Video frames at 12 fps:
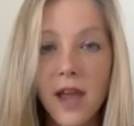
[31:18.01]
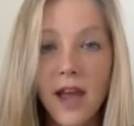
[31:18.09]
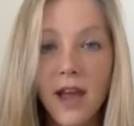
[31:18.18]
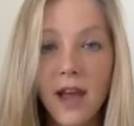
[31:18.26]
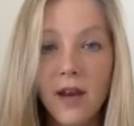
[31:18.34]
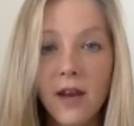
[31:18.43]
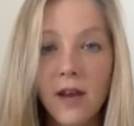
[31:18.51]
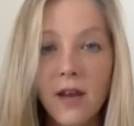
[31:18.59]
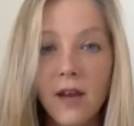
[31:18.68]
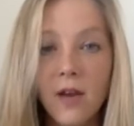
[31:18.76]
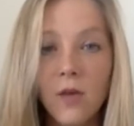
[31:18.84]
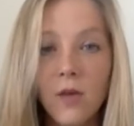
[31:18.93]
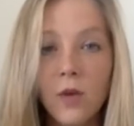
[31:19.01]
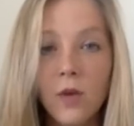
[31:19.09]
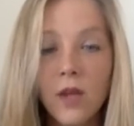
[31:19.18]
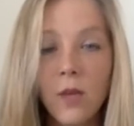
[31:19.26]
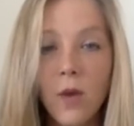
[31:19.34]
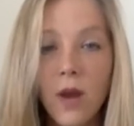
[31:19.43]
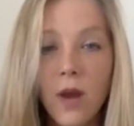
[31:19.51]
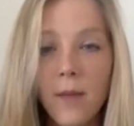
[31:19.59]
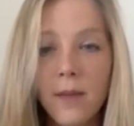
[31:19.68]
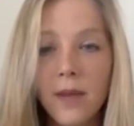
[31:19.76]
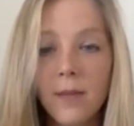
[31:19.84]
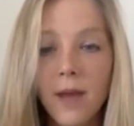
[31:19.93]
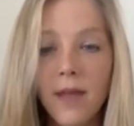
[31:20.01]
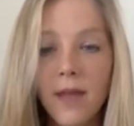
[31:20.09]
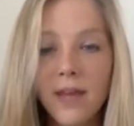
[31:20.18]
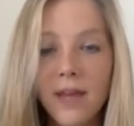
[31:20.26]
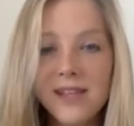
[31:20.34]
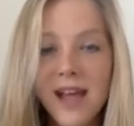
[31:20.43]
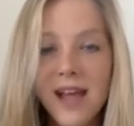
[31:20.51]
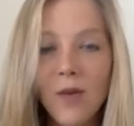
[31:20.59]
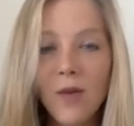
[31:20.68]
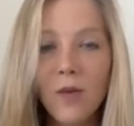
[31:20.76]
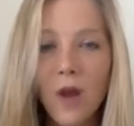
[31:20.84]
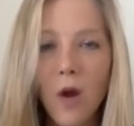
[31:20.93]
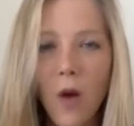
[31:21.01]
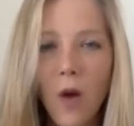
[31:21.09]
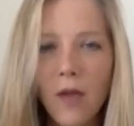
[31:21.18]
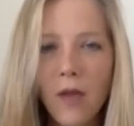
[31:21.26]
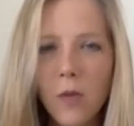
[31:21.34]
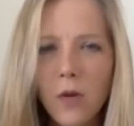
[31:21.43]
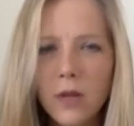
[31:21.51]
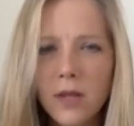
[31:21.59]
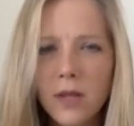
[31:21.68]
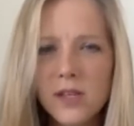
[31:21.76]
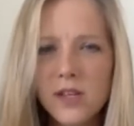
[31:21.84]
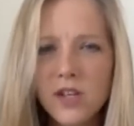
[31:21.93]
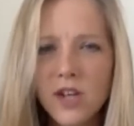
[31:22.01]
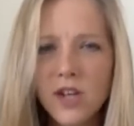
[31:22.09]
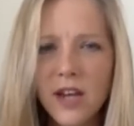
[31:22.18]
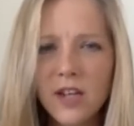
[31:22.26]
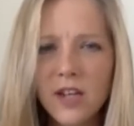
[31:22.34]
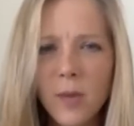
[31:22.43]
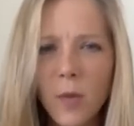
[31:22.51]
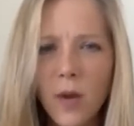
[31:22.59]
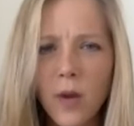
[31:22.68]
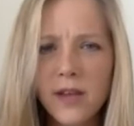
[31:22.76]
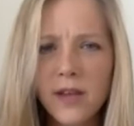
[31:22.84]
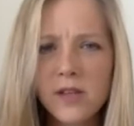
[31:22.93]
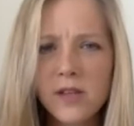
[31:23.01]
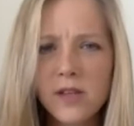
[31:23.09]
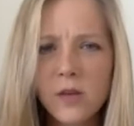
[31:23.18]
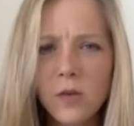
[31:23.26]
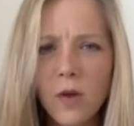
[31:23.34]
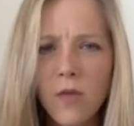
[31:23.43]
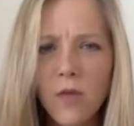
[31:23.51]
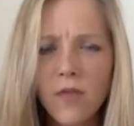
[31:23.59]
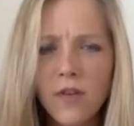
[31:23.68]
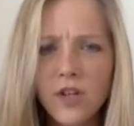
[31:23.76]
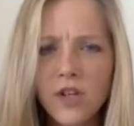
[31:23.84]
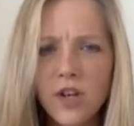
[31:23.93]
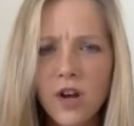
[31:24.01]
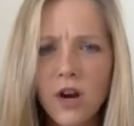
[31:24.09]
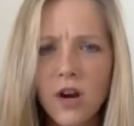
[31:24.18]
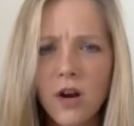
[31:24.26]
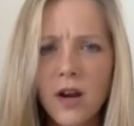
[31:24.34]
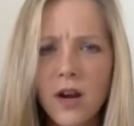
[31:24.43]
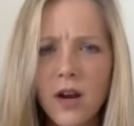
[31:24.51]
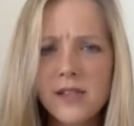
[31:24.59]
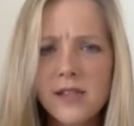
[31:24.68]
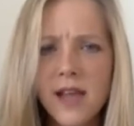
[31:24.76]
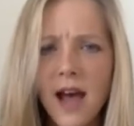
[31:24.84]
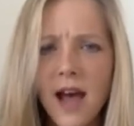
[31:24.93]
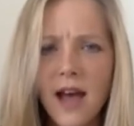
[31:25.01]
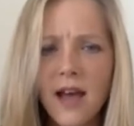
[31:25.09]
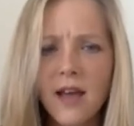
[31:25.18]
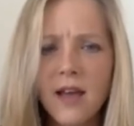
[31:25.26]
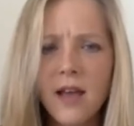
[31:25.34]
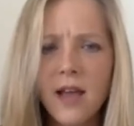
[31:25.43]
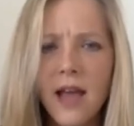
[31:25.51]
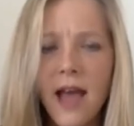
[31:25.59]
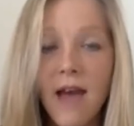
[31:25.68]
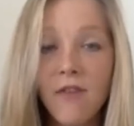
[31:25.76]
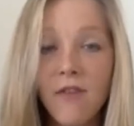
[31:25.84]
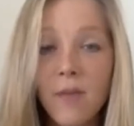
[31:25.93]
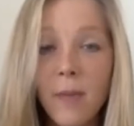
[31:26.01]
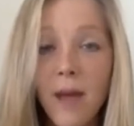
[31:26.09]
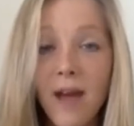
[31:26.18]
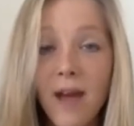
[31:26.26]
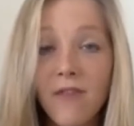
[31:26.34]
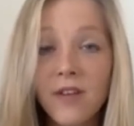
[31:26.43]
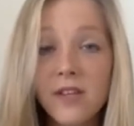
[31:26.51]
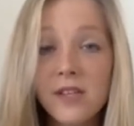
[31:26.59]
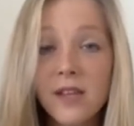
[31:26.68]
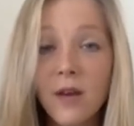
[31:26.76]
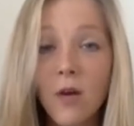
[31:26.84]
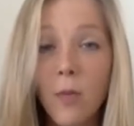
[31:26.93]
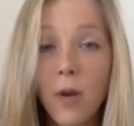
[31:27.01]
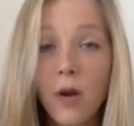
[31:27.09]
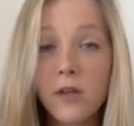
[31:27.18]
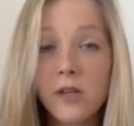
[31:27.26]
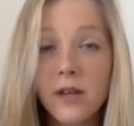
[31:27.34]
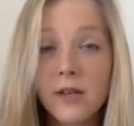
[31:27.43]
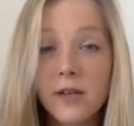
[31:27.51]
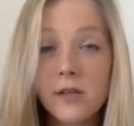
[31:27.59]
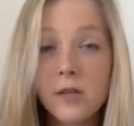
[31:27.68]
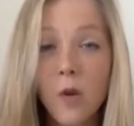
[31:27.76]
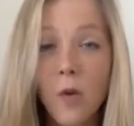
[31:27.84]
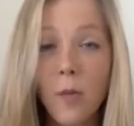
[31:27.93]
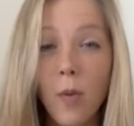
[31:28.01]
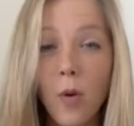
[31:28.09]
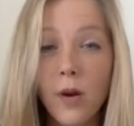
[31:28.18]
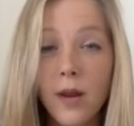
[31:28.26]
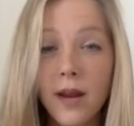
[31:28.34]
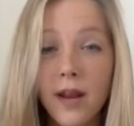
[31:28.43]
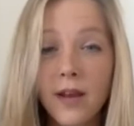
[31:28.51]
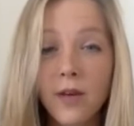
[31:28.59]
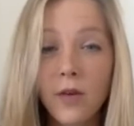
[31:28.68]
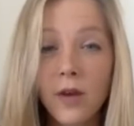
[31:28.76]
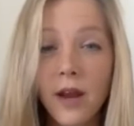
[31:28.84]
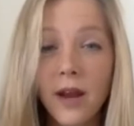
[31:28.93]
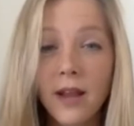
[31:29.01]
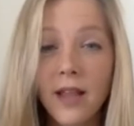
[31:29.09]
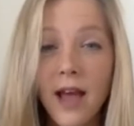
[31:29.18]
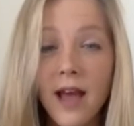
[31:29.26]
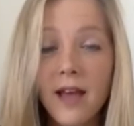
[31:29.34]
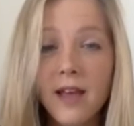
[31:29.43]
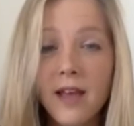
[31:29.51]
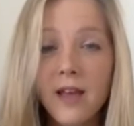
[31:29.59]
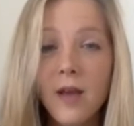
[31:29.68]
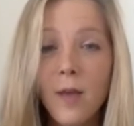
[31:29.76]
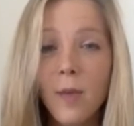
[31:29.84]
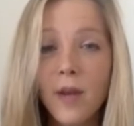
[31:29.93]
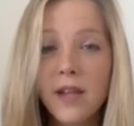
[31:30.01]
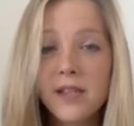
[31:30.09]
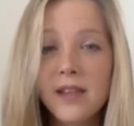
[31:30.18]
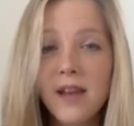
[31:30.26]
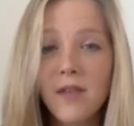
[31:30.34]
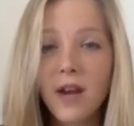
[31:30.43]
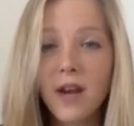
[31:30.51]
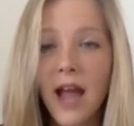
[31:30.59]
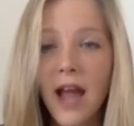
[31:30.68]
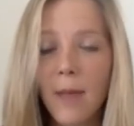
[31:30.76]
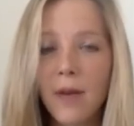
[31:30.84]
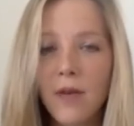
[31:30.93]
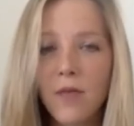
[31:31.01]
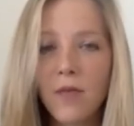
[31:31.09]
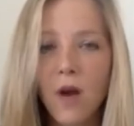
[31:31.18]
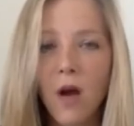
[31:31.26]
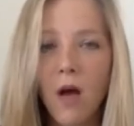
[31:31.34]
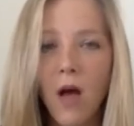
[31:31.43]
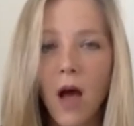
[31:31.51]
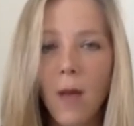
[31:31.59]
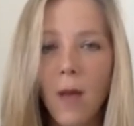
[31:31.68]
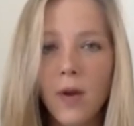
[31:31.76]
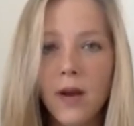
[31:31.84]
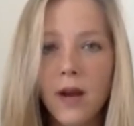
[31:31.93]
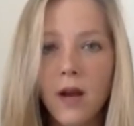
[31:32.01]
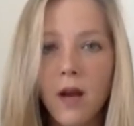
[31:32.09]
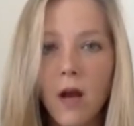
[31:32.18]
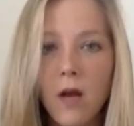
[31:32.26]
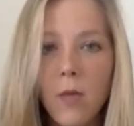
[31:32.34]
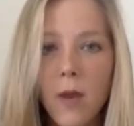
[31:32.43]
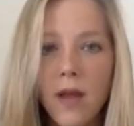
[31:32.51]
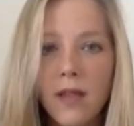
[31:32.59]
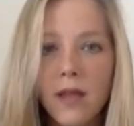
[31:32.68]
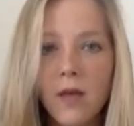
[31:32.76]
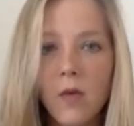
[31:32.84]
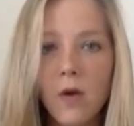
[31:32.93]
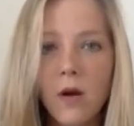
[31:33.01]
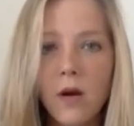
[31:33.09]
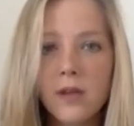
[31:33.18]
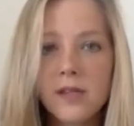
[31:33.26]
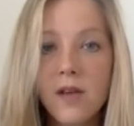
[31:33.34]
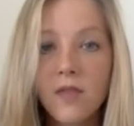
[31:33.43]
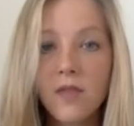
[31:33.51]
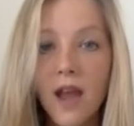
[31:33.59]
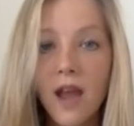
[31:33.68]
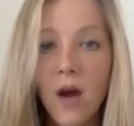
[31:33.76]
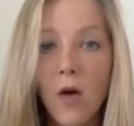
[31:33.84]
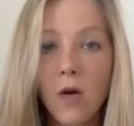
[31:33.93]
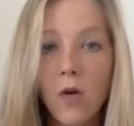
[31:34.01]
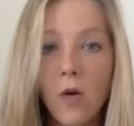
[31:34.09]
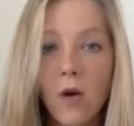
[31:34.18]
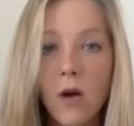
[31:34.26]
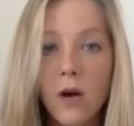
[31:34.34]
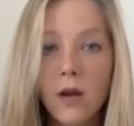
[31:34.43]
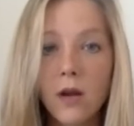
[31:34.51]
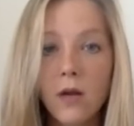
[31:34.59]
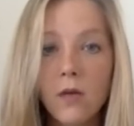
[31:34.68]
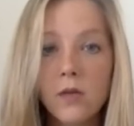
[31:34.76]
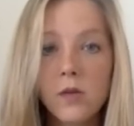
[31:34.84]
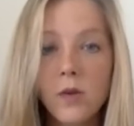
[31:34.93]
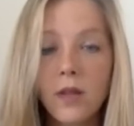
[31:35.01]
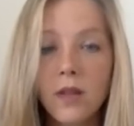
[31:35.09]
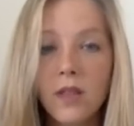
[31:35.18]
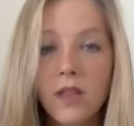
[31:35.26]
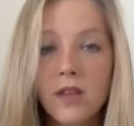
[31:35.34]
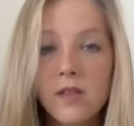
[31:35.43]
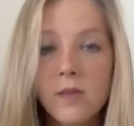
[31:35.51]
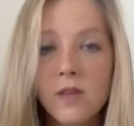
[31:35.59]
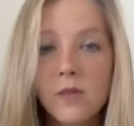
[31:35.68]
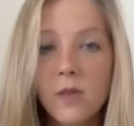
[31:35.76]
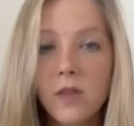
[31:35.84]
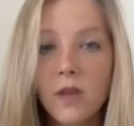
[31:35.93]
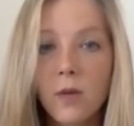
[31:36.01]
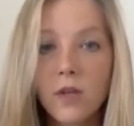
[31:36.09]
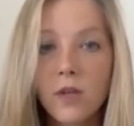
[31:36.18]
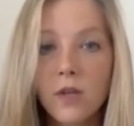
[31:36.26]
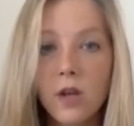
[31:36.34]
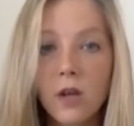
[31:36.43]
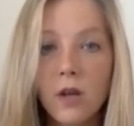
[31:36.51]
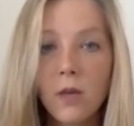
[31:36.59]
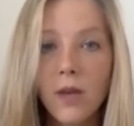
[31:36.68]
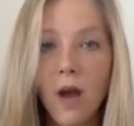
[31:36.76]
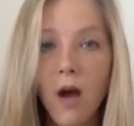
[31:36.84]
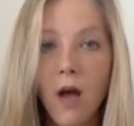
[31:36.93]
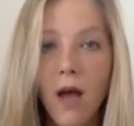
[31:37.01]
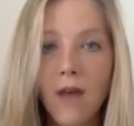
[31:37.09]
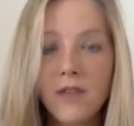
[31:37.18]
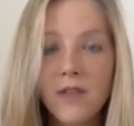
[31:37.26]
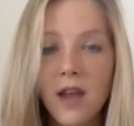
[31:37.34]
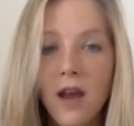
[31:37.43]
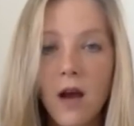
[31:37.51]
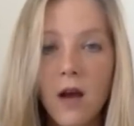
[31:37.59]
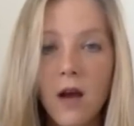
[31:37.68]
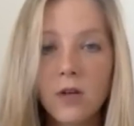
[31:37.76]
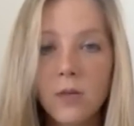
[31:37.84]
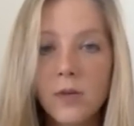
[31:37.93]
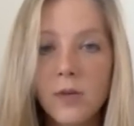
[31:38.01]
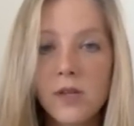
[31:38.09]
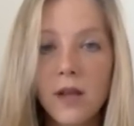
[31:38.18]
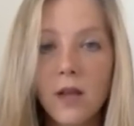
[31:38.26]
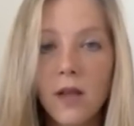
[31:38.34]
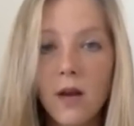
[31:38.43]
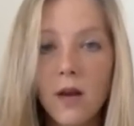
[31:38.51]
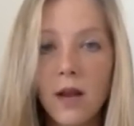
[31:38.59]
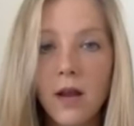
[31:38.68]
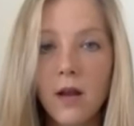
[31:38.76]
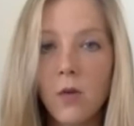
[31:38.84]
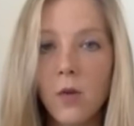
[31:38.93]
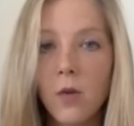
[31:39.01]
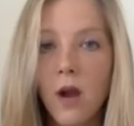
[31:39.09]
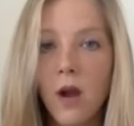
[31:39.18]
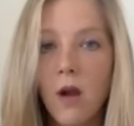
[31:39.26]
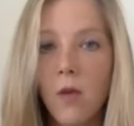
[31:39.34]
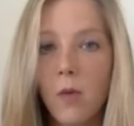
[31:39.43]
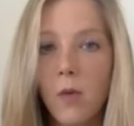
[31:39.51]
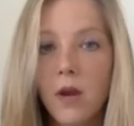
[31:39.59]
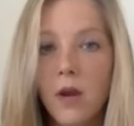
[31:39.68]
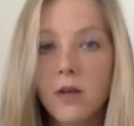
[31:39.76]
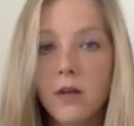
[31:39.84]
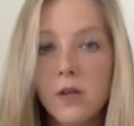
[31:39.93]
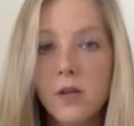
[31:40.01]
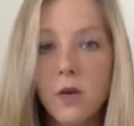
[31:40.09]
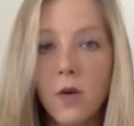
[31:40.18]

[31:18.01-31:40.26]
And really what I mean by, because I don't know how the world needs to change, but what I do know for sure is that every single person is so important in creating that, but it's never going to happen if we're all operating on autopilot or self-doubt or, you know, doing the things because we think we should. We all have to get 100% clarity on who we are and what we're here to do.